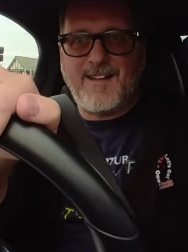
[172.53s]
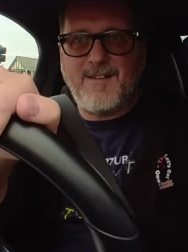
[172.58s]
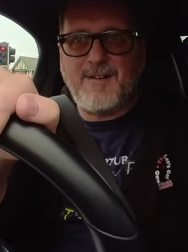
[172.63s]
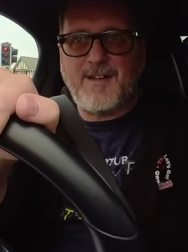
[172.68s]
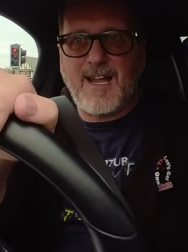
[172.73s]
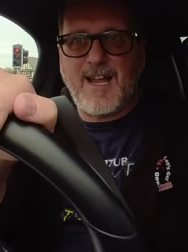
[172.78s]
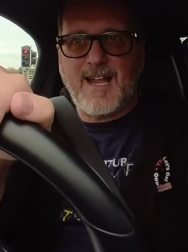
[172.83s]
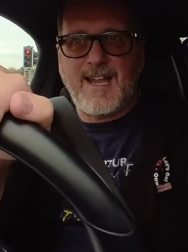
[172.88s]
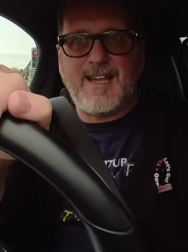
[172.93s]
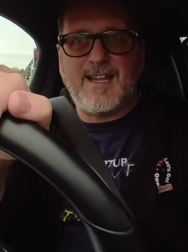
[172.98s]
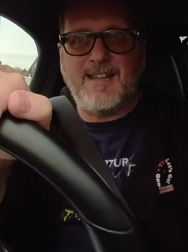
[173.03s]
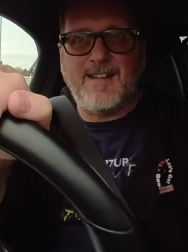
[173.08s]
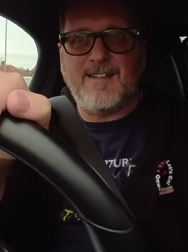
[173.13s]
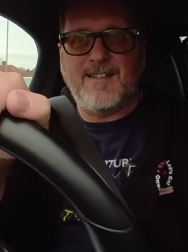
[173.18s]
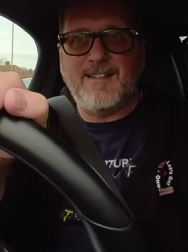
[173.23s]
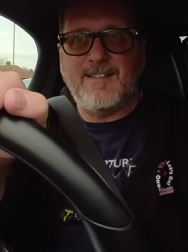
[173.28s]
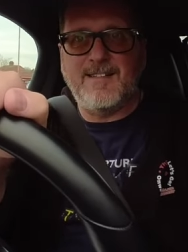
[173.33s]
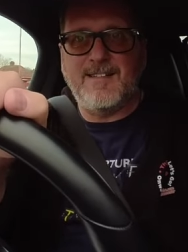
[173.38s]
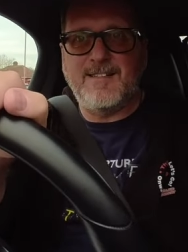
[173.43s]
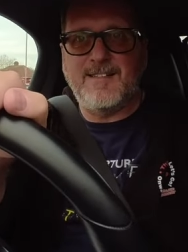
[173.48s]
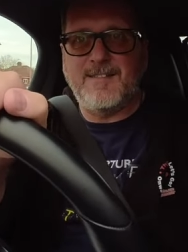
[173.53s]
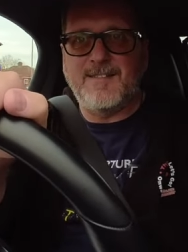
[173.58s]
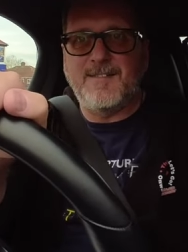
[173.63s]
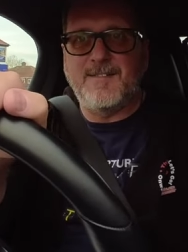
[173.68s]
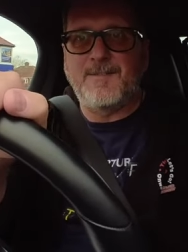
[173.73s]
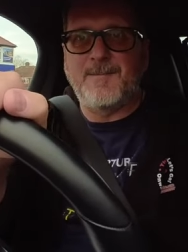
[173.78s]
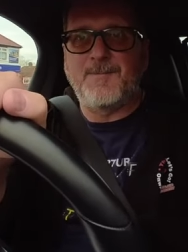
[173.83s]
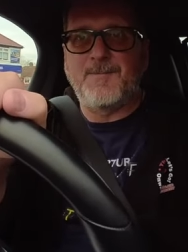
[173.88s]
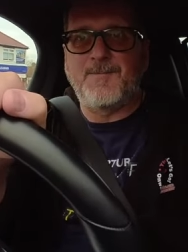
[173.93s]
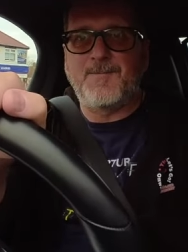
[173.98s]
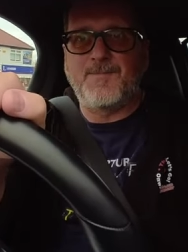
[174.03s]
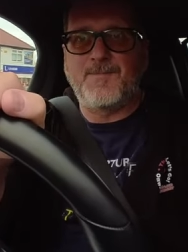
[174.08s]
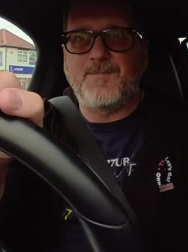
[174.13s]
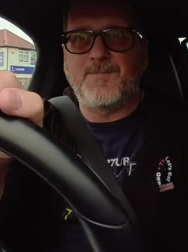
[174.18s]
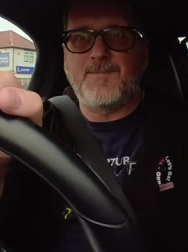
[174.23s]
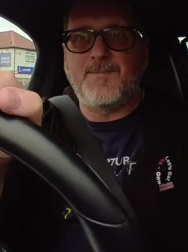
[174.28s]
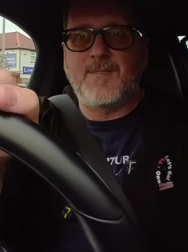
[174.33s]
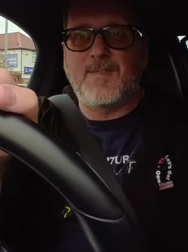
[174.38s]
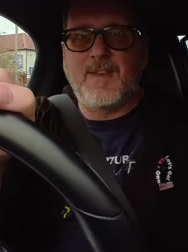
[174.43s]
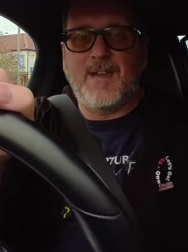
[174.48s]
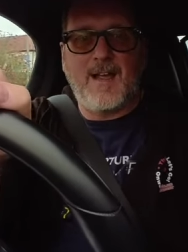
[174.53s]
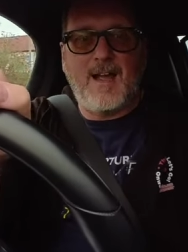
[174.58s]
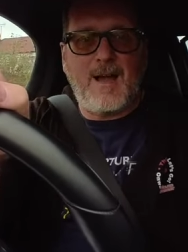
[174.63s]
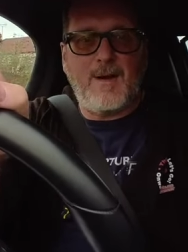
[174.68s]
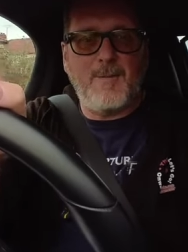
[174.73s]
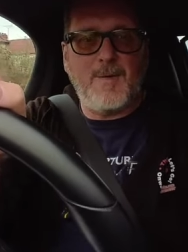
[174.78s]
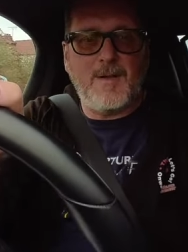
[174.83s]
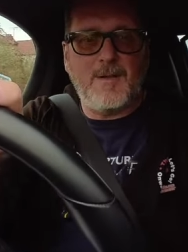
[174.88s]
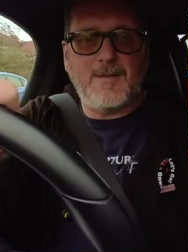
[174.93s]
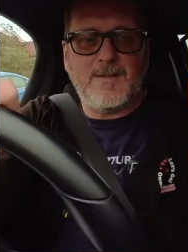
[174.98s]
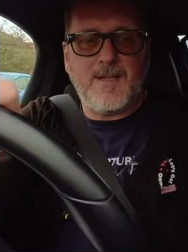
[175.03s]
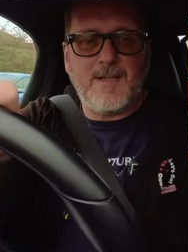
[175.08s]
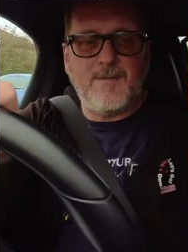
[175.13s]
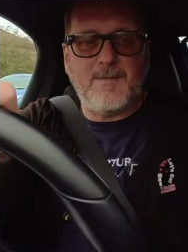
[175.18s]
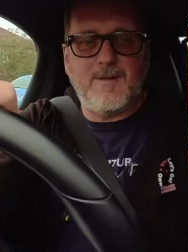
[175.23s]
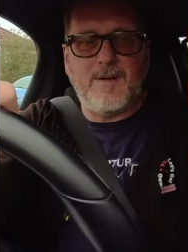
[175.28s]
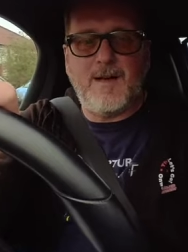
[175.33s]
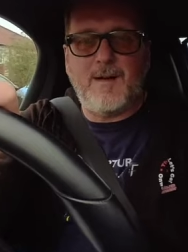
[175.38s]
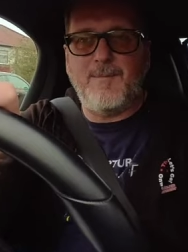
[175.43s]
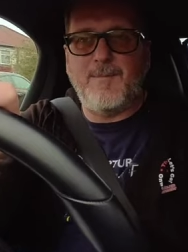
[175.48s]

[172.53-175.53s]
okay turn left onto Little Barn Lane I will do